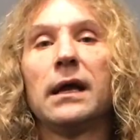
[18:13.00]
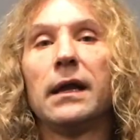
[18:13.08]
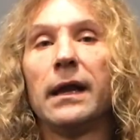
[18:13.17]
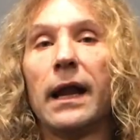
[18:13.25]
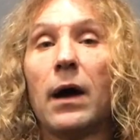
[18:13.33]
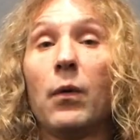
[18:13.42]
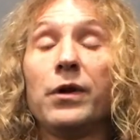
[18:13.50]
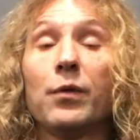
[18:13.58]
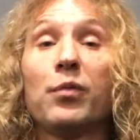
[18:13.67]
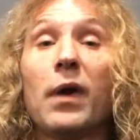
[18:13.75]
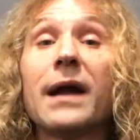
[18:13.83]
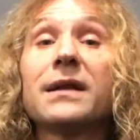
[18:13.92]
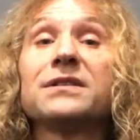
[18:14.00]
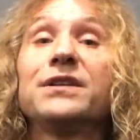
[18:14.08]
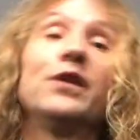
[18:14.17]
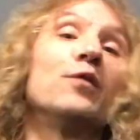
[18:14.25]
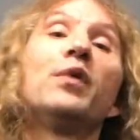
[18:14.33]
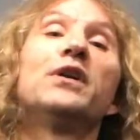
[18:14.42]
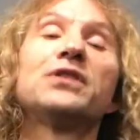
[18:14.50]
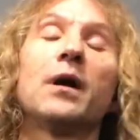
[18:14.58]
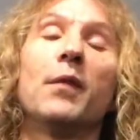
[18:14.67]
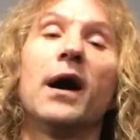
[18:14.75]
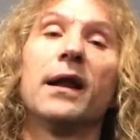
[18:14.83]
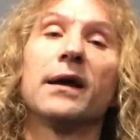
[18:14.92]
Now when you're practicing your pinch
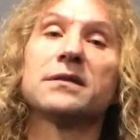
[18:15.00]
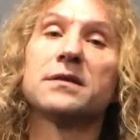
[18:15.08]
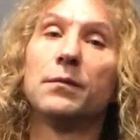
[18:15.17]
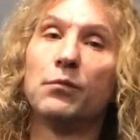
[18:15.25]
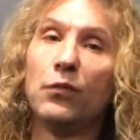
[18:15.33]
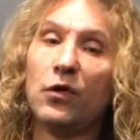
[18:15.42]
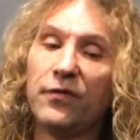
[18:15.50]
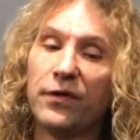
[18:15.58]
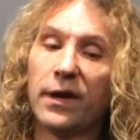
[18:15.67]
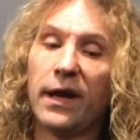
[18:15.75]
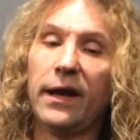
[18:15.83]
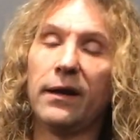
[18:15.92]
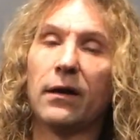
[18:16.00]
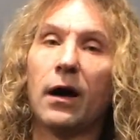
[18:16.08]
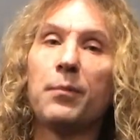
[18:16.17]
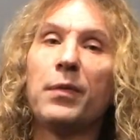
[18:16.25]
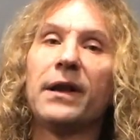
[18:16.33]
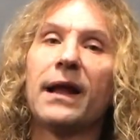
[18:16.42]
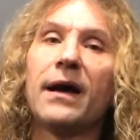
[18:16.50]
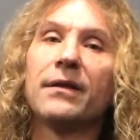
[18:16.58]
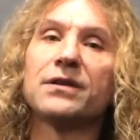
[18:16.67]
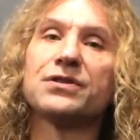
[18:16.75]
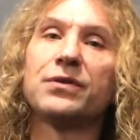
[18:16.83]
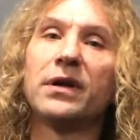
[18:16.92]
harmonics, move your hand up and down
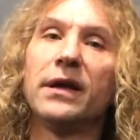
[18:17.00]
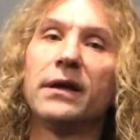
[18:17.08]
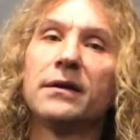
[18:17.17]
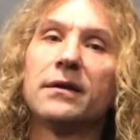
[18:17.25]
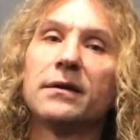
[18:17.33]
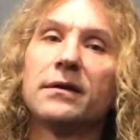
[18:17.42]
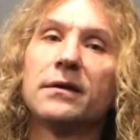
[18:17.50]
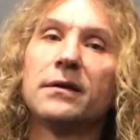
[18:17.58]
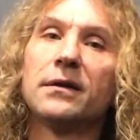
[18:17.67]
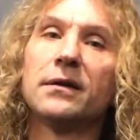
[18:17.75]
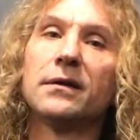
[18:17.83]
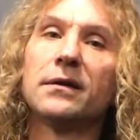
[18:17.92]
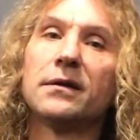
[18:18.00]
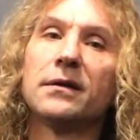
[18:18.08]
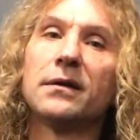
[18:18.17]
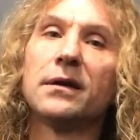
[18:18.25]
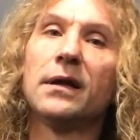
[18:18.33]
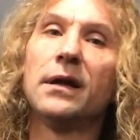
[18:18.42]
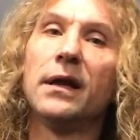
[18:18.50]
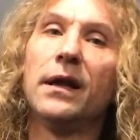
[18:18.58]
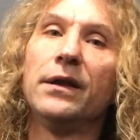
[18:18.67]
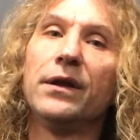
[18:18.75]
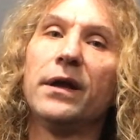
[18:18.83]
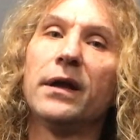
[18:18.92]
the string, and you